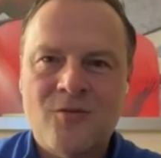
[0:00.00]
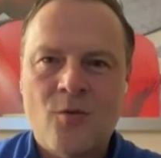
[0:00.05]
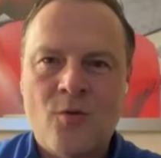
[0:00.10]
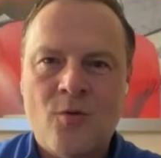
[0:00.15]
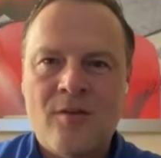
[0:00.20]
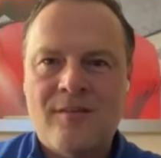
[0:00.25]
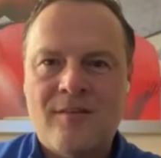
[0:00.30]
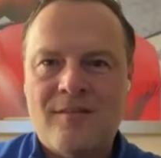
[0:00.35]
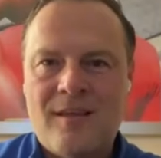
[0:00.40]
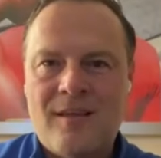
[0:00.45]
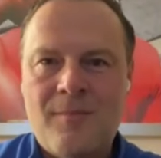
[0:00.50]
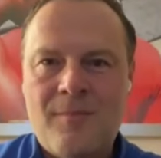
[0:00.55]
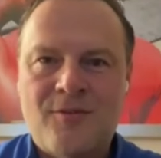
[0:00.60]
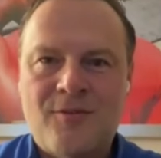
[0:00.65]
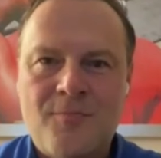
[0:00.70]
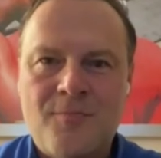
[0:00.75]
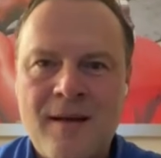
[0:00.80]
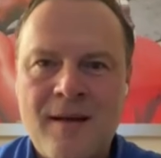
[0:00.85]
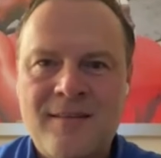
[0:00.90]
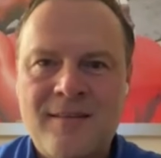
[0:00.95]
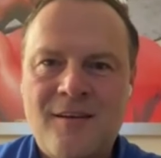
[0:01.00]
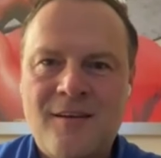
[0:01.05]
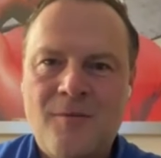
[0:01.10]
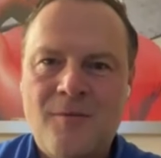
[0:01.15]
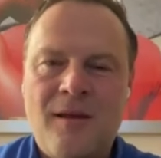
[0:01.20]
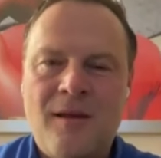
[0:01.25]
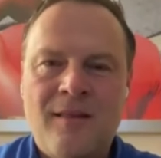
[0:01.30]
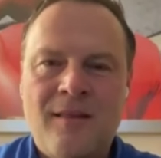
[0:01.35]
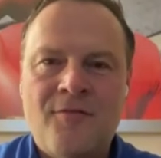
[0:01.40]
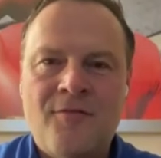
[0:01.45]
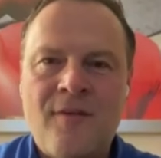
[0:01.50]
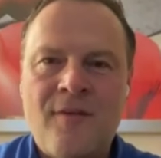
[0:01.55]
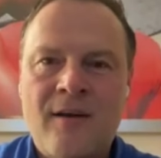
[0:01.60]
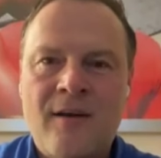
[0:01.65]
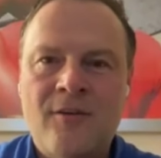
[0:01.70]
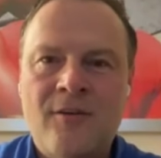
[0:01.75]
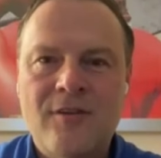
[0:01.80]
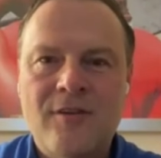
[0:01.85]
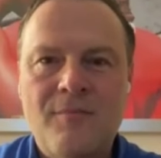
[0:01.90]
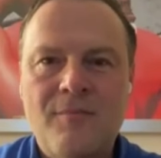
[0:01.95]
We're the team expected to be in the
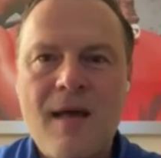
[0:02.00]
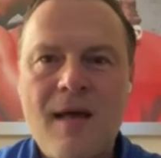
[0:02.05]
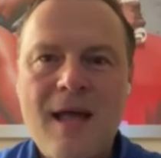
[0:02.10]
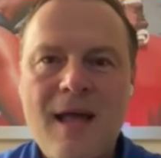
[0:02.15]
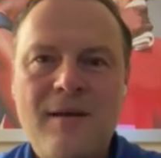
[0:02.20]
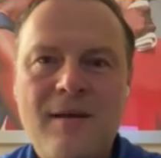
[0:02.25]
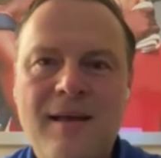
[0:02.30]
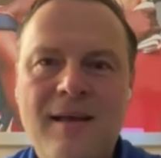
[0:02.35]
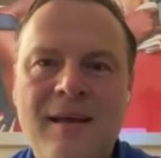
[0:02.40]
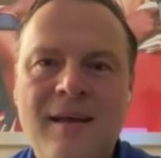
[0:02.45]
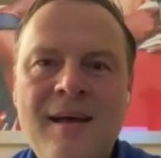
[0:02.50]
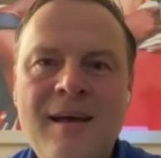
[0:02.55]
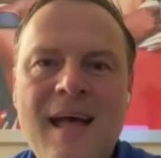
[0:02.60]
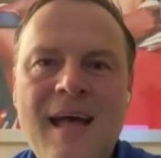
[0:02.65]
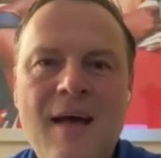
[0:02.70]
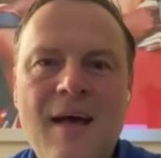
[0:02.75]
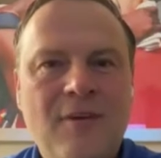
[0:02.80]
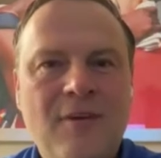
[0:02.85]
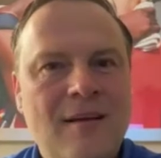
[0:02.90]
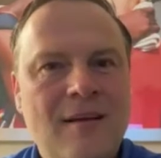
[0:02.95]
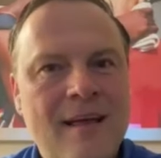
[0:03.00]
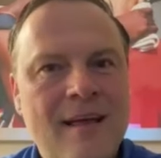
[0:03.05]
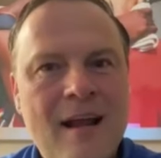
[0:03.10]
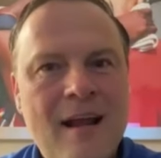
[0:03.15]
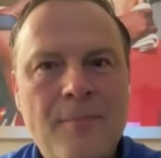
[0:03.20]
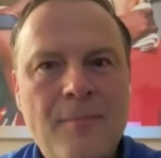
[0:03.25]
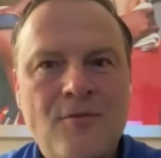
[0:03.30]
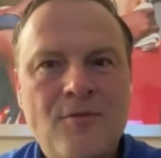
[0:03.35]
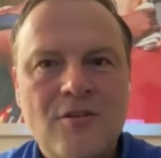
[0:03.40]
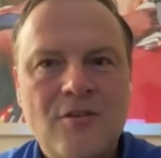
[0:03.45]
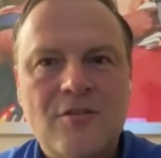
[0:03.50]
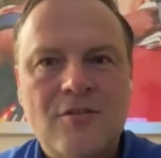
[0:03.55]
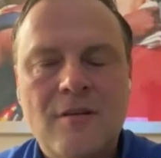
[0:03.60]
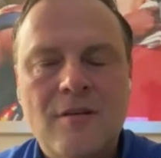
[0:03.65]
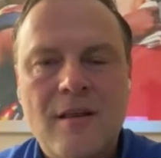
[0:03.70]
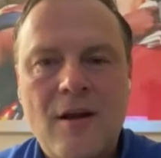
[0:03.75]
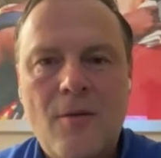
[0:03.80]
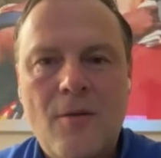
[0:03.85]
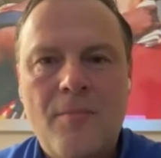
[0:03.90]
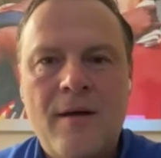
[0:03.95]
finals. And maybe if you let up just a
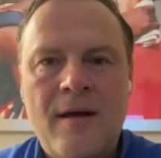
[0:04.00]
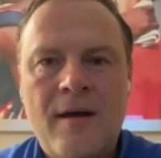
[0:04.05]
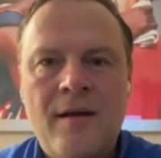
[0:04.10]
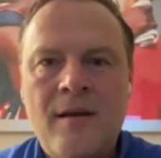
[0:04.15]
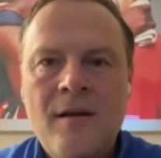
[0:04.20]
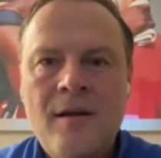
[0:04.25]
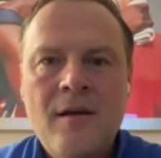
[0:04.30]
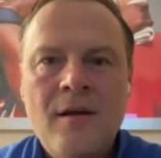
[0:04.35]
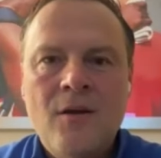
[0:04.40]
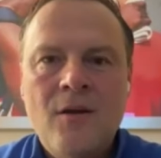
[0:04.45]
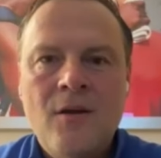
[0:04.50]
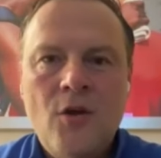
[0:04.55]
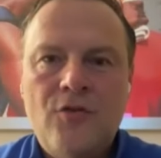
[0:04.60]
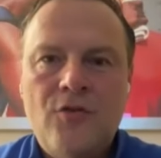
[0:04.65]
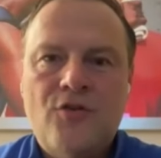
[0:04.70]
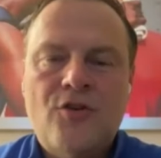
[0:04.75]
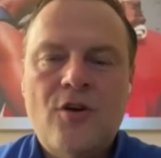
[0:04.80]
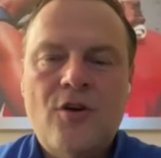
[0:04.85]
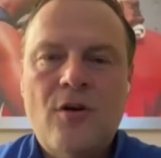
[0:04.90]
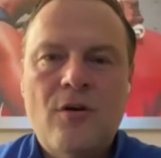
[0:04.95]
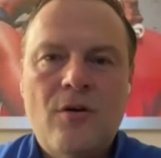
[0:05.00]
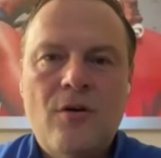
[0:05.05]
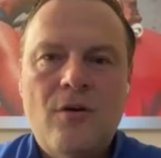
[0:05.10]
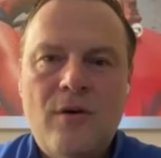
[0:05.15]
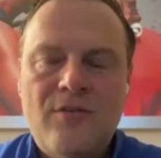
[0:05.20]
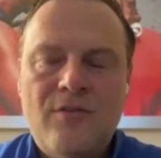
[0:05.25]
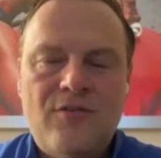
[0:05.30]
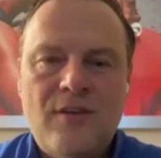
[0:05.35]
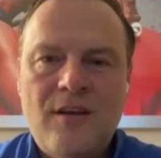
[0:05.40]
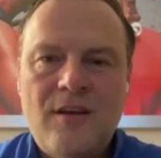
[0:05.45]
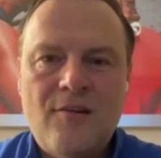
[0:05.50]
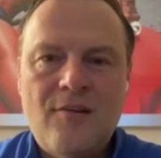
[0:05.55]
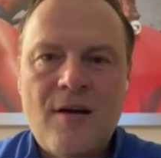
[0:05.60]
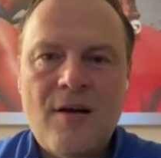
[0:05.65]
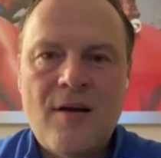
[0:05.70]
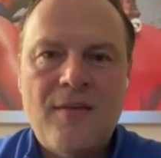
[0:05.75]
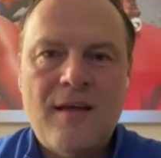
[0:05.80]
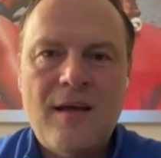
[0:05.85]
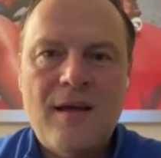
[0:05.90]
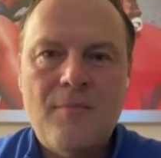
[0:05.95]
little bit, you show, we've seen
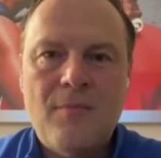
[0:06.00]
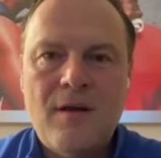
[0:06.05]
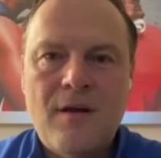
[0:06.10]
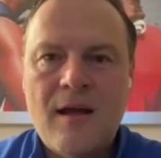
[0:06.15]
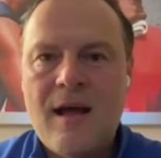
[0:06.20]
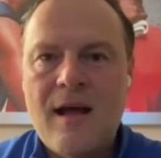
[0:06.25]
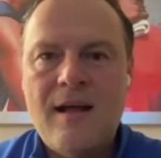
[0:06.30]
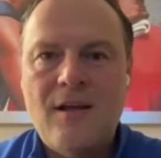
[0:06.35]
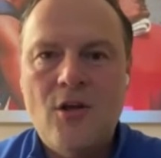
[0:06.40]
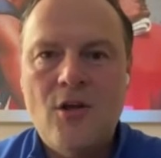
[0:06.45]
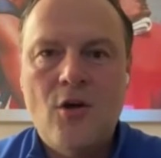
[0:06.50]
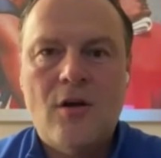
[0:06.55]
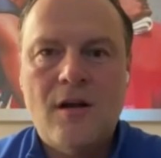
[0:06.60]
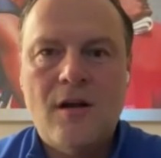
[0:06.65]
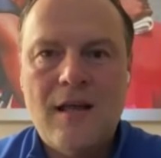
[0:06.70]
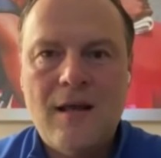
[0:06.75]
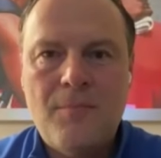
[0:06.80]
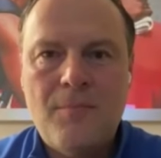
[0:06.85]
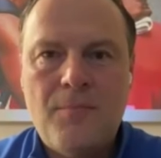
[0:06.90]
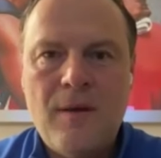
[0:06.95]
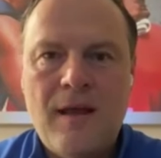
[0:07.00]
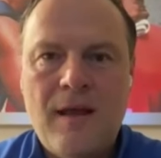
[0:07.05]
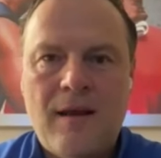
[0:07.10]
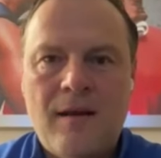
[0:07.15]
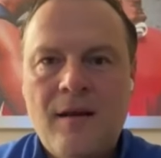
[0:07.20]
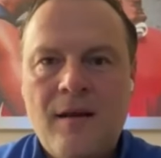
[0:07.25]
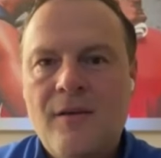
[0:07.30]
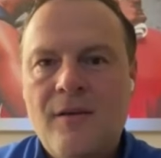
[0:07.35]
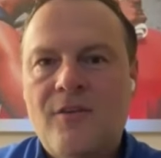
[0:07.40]
around the NBA, you can get beat.